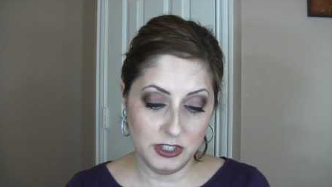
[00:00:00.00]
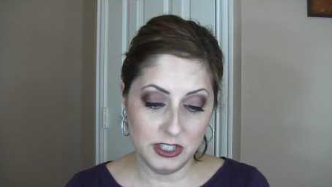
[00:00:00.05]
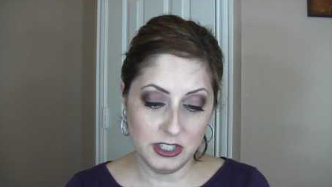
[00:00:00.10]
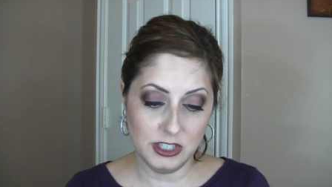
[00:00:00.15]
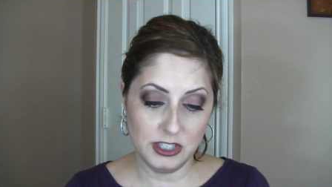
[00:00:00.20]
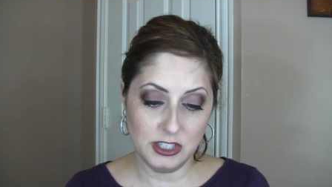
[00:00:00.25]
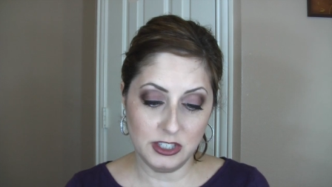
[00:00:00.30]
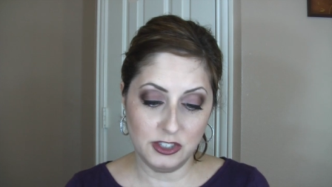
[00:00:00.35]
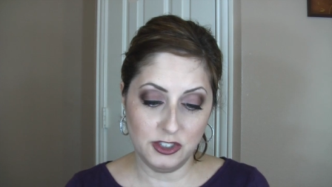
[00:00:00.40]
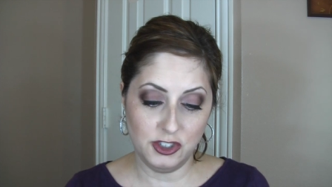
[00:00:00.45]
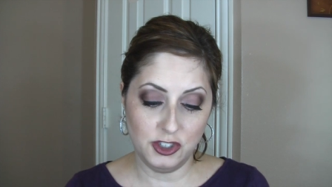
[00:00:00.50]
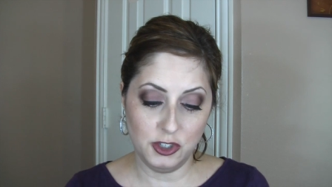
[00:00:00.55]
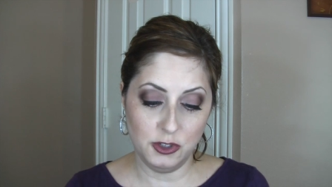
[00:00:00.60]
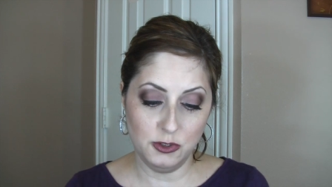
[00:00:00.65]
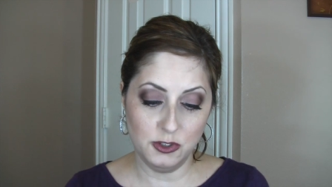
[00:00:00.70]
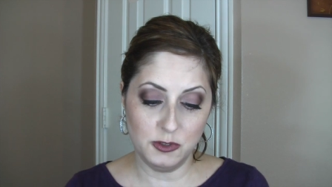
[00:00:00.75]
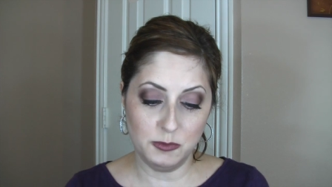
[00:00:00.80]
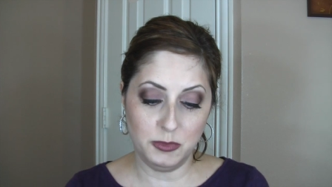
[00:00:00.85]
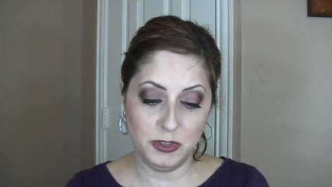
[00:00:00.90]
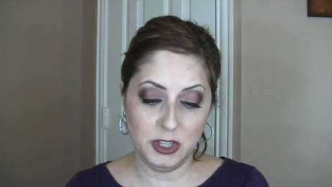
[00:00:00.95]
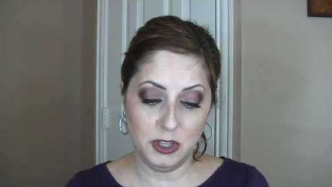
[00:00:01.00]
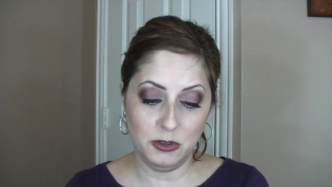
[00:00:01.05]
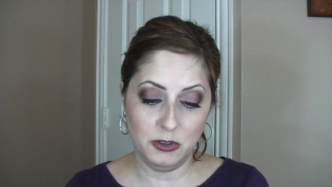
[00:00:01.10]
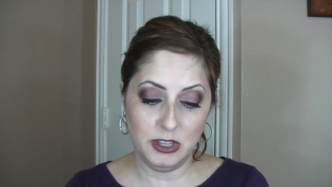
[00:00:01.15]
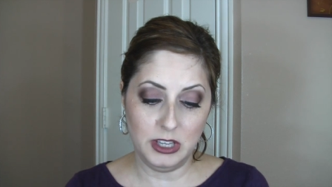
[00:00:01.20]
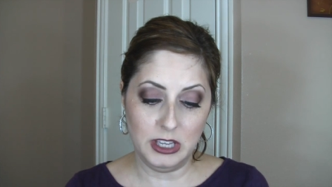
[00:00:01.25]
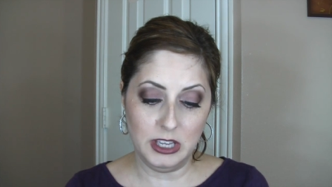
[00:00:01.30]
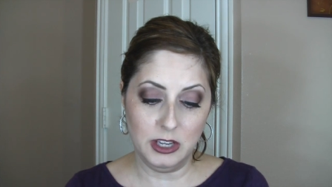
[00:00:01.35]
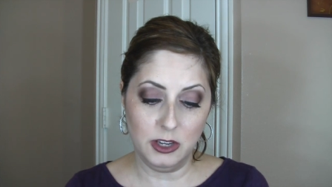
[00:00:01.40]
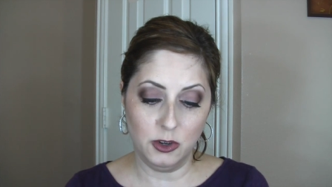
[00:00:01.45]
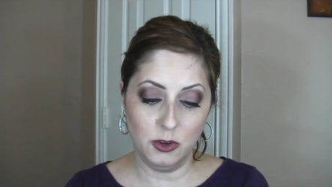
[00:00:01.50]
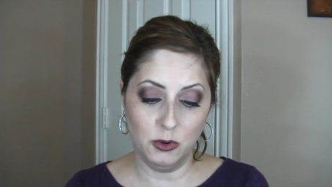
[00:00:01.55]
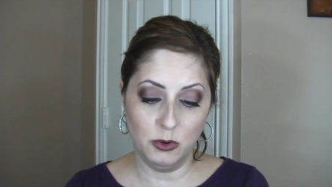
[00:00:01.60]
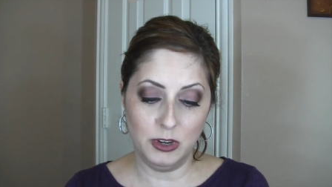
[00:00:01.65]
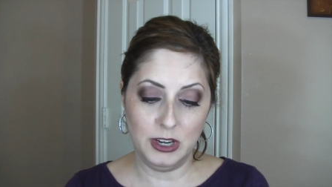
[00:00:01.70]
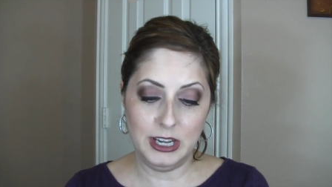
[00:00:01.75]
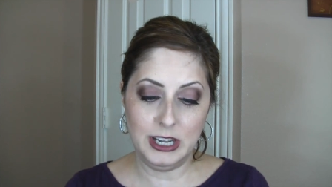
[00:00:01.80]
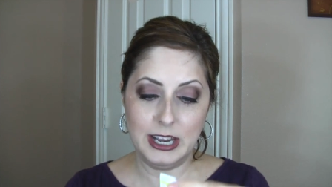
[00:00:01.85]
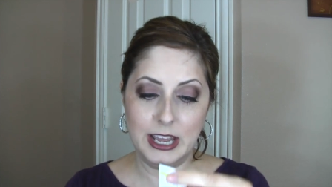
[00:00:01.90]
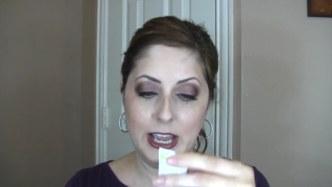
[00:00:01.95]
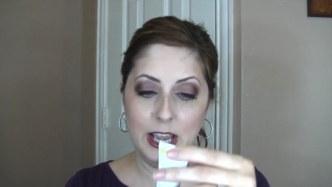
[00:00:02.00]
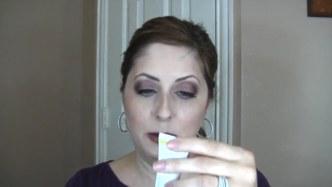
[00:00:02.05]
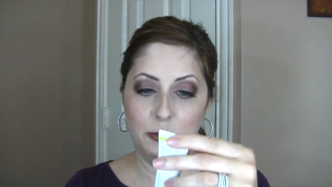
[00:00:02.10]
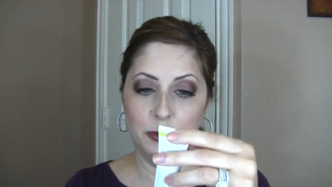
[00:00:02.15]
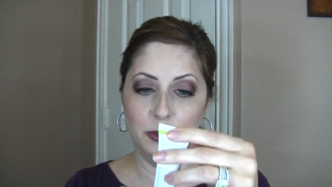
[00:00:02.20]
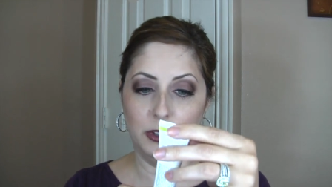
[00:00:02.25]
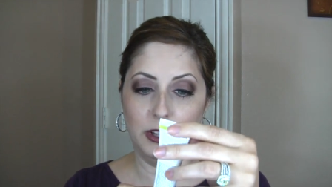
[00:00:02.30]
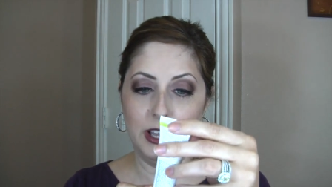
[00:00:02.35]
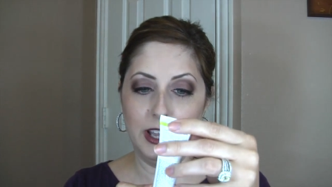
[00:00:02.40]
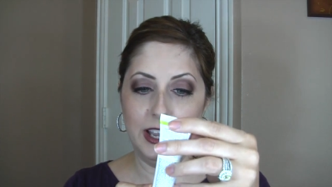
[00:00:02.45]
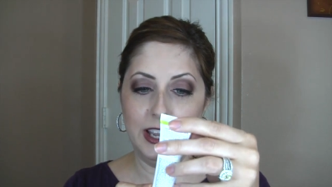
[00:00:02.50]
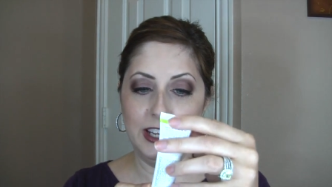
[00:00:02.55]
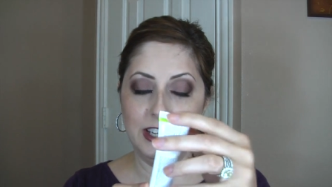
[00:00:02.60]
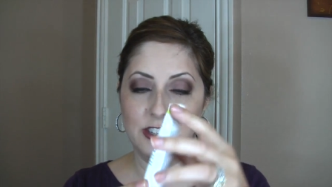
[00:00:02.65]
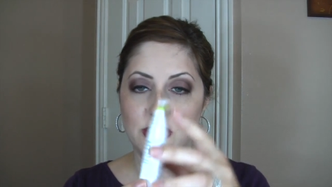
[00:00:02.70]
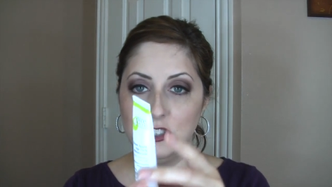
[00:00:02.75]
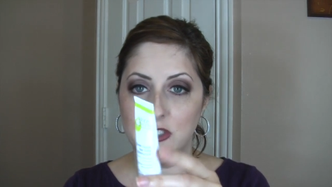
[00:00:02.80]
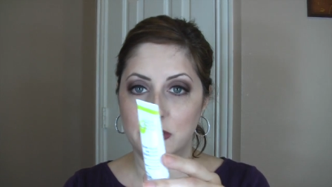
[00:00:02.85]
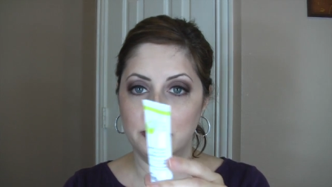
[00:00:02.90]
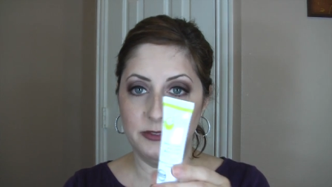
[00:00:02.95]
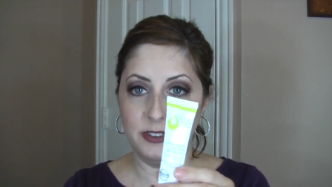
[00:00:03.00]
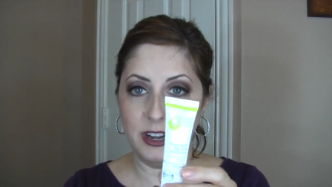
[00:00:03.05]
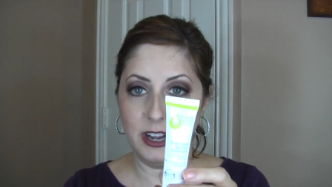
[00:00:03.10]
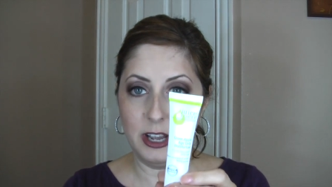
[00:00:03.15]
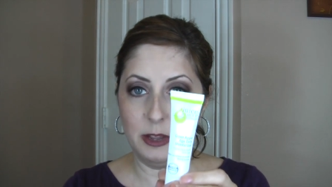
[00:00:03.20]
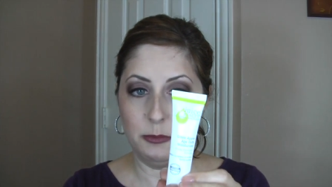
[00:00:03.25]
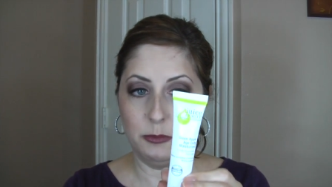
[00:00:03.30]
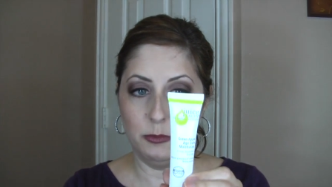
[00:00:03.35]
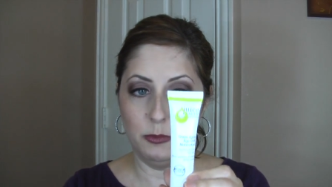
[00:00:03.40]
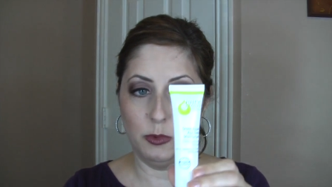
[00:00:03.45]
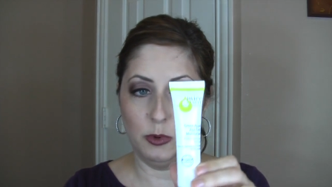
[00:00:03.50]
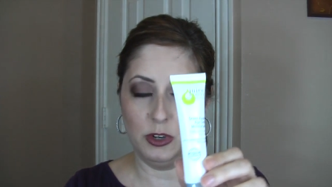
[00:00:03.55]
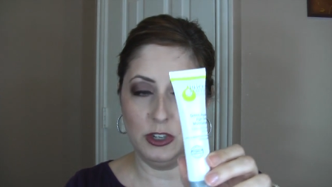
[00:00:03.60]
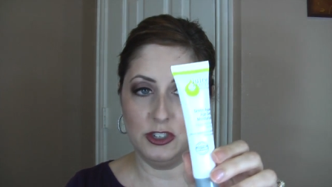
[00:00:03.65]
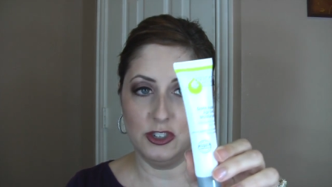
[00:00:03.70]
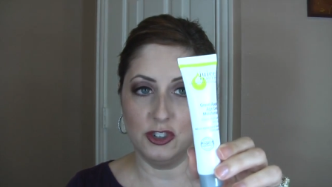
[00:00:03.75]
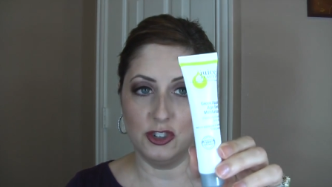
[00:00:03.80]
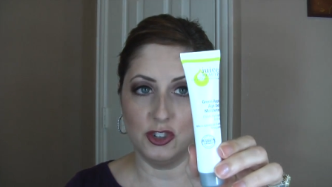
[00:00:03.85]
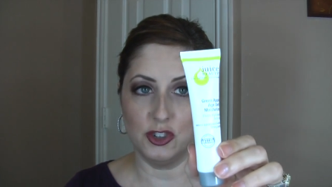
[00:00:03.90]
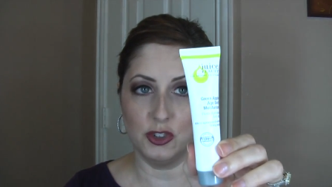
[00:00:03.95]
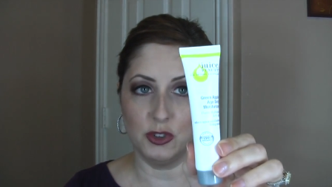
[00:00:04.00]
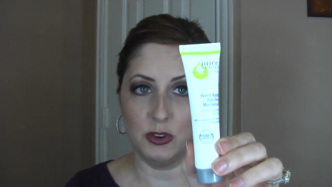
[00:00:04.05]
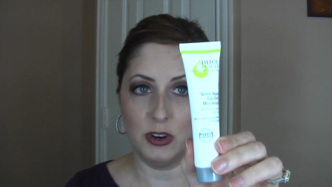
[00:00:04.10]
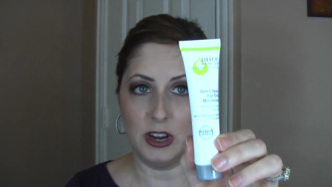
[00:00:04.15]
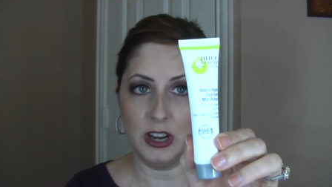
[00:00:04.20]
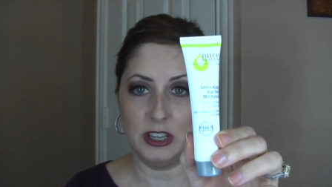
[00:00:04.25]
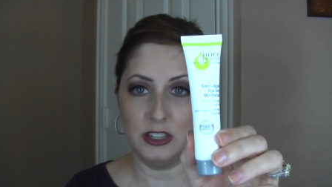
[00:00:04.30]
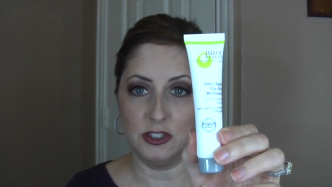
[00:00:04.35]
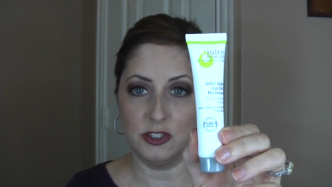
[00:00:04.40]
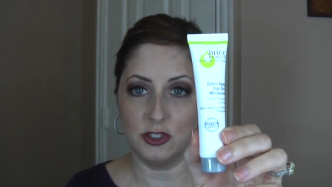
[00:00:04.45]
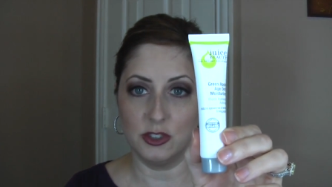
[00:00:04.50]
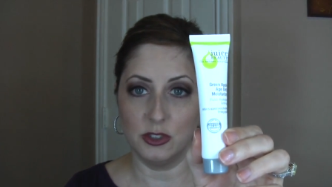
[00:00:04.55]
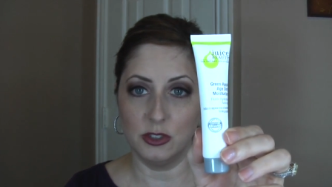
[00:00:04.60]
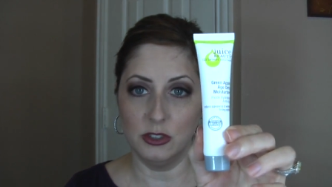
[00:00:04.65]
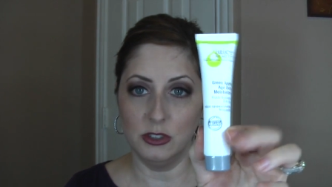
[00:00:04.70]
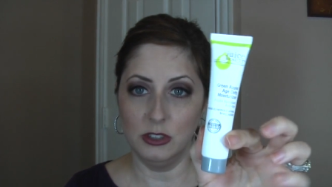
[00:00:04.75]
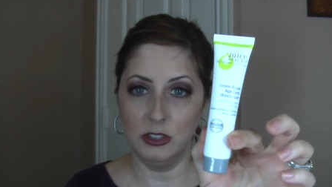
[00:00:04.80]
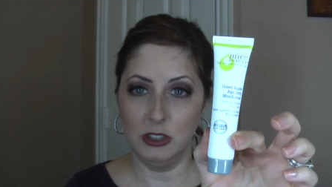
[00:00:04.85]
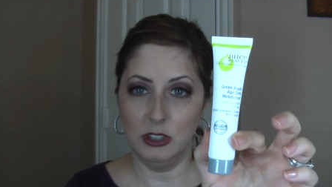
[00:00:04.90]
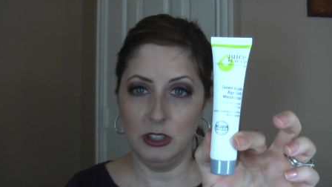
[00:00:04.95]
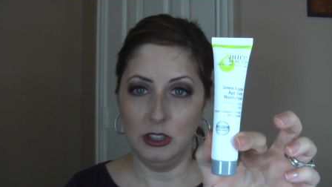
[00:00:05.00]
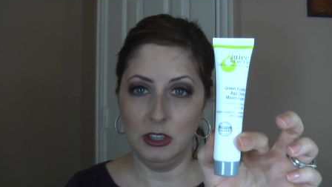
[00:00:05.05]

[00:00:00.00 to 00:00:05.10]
This is Juice Beauty Green Apple Age Defy Moisturizer.